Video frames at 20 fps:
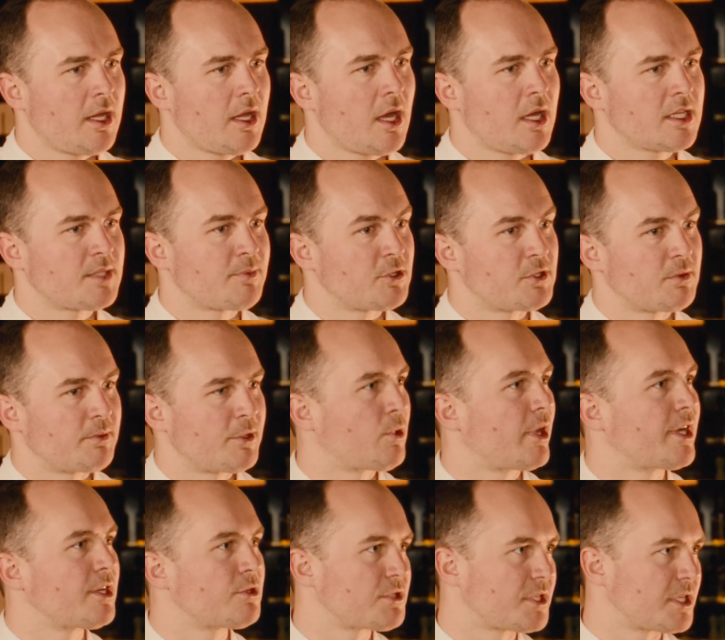I suppose it'd be
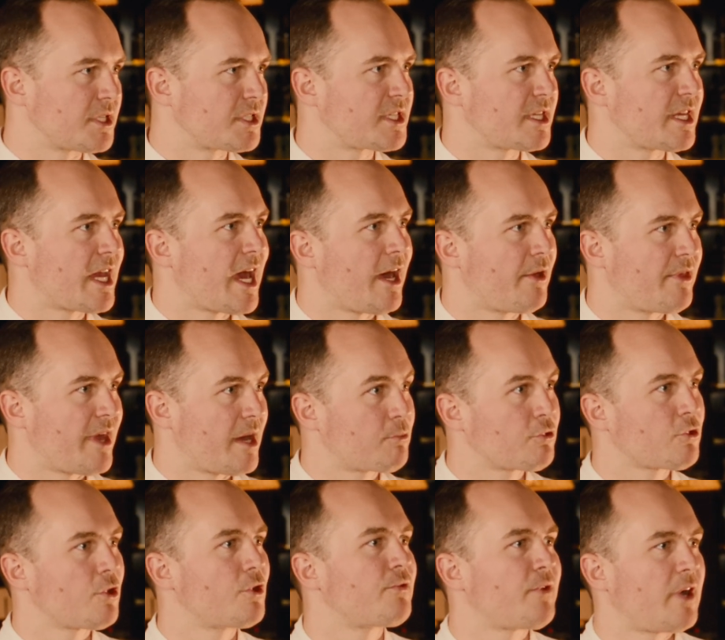quite interesting to see how
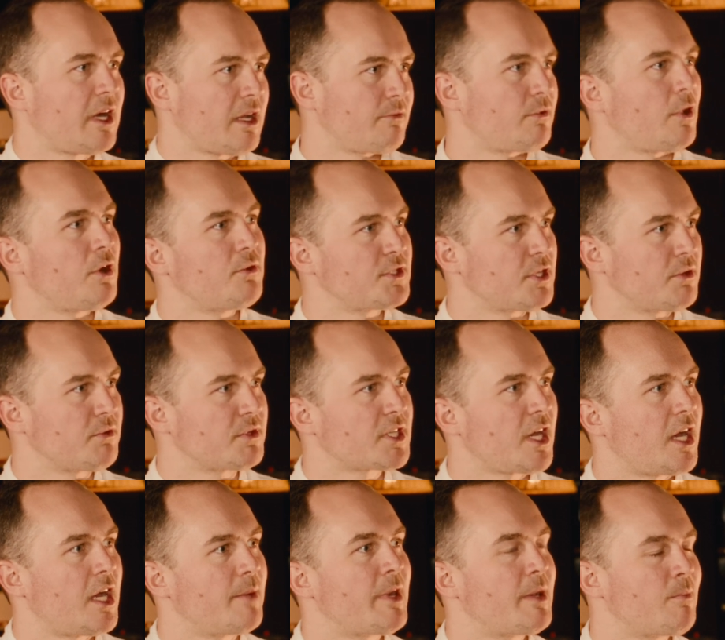that profile evolves over
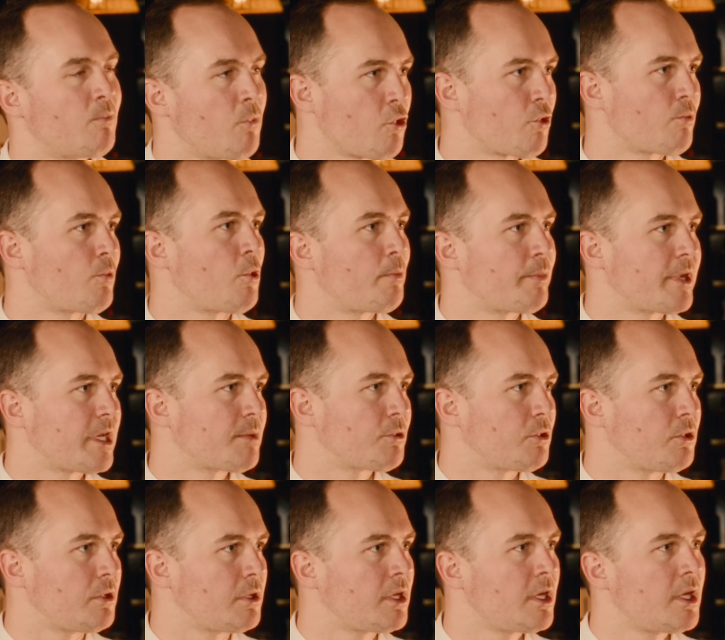time and more
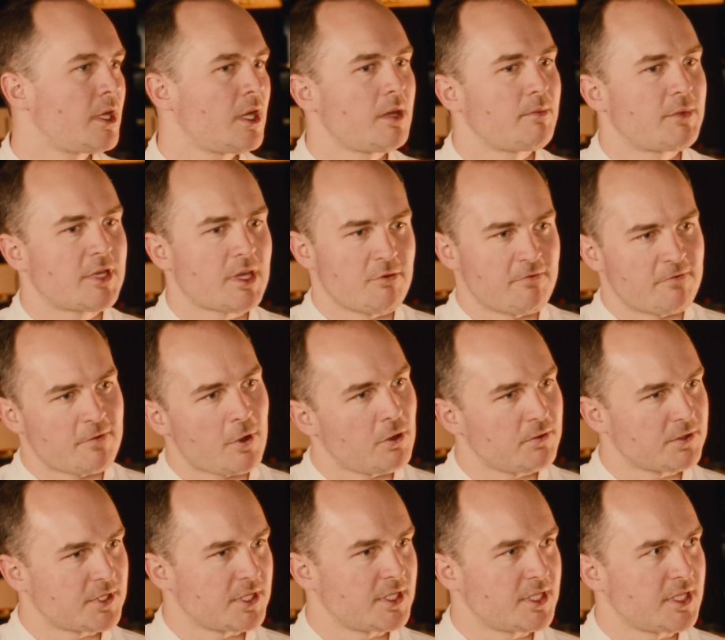people become
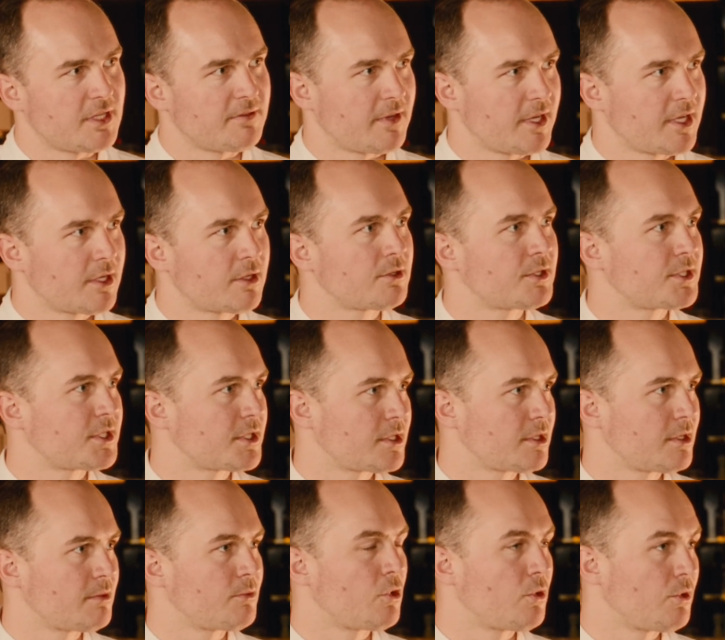involved in the DeFi
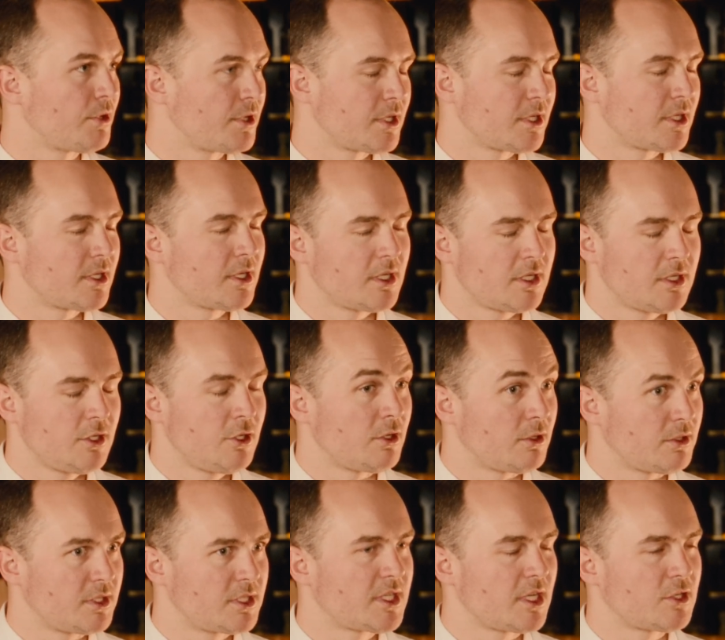ecosystem or the
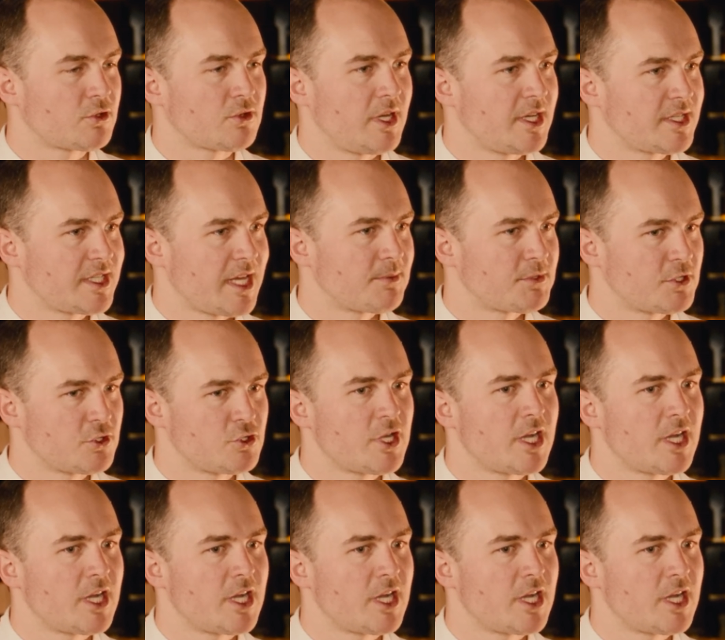decentralized apps in